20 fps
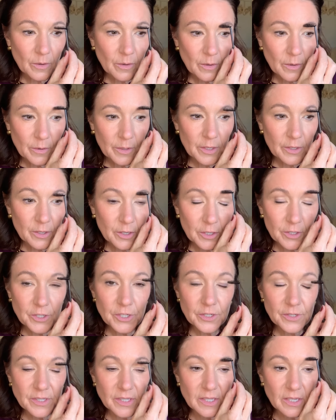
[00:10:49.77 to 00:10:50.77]
Or you could
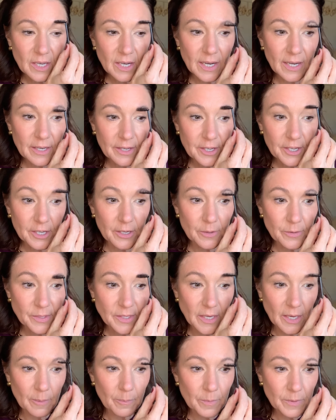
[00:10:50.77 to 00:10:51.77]
use a
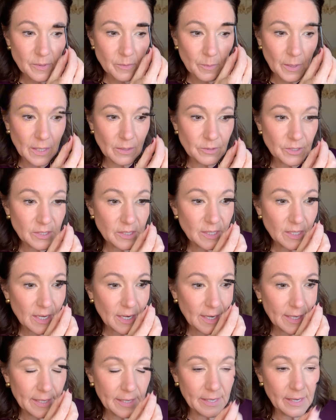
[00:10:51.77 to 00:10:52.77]
Q-tip as well, just to
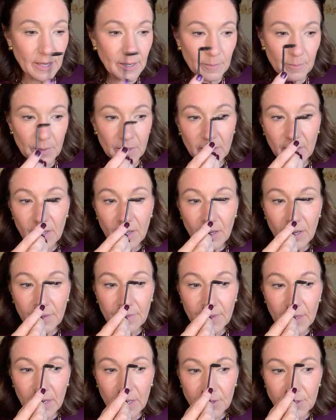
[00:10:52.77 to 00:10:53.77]
clean up.
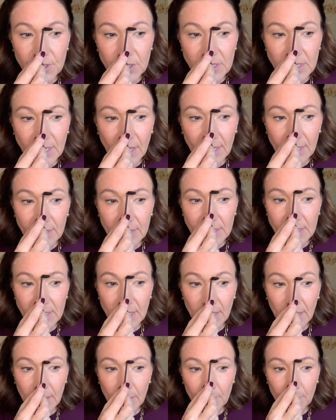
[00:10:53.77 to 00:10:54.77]
And then I'd just take the
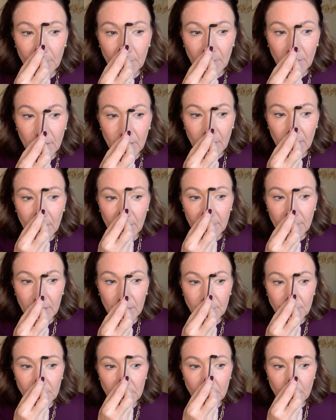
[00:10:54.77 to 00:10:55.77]
tip and
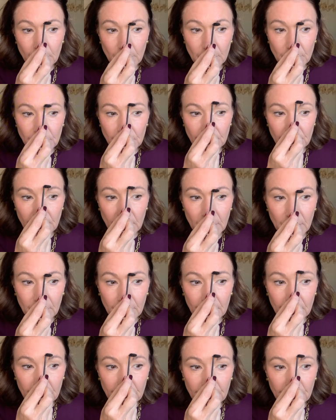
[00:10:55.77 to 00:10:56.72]
then just brush through.